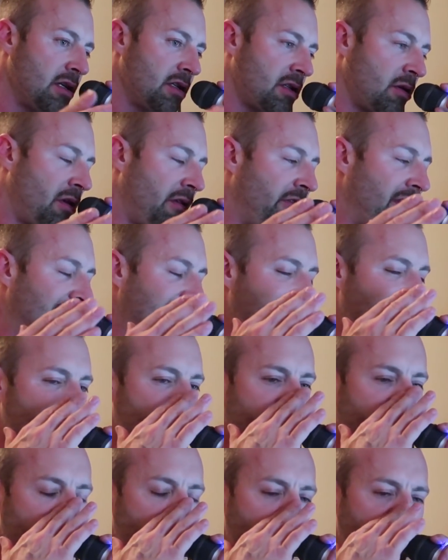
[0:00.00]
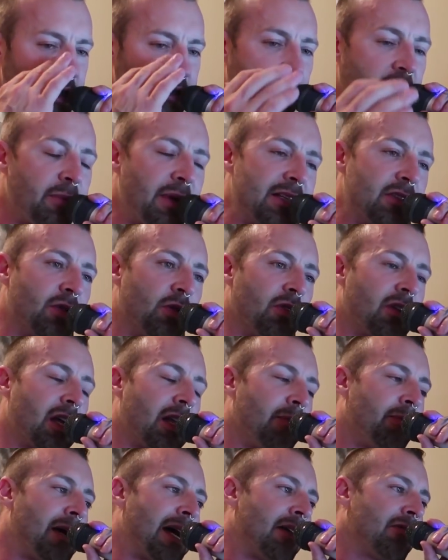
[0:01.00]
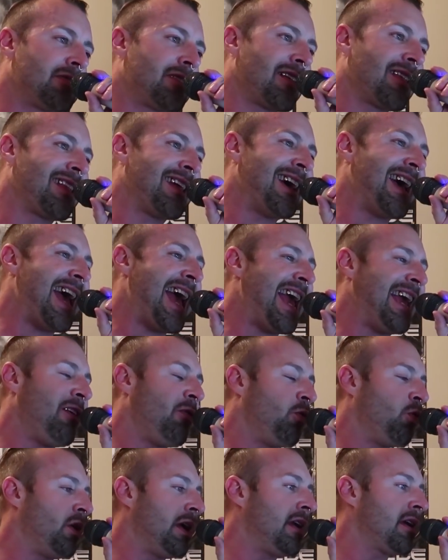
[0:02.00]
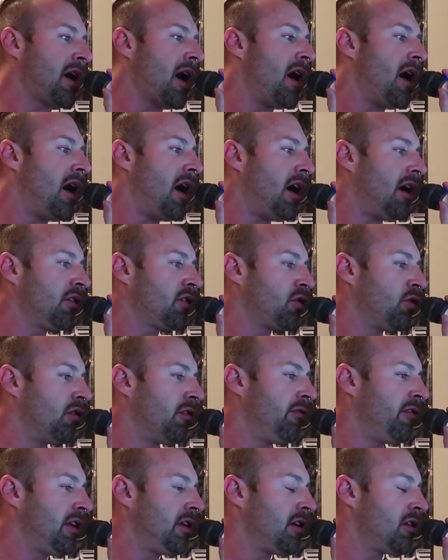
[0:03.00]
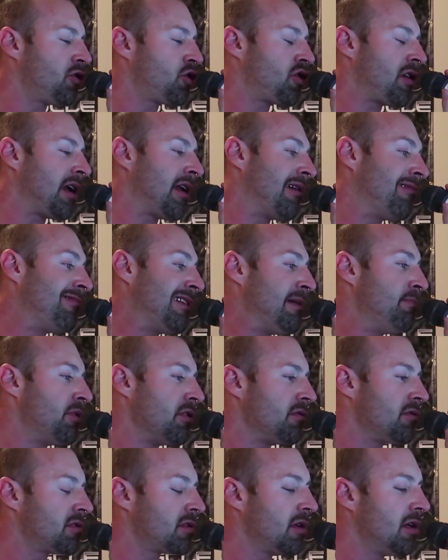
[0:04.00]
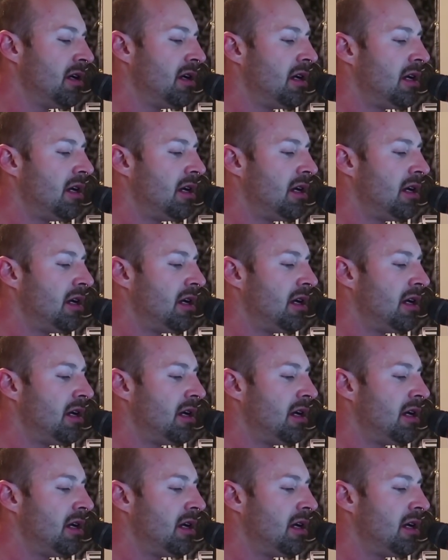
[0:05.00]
So over the last few weeks, I've been talking about the eight-week Hardcore Video Trainer Reboot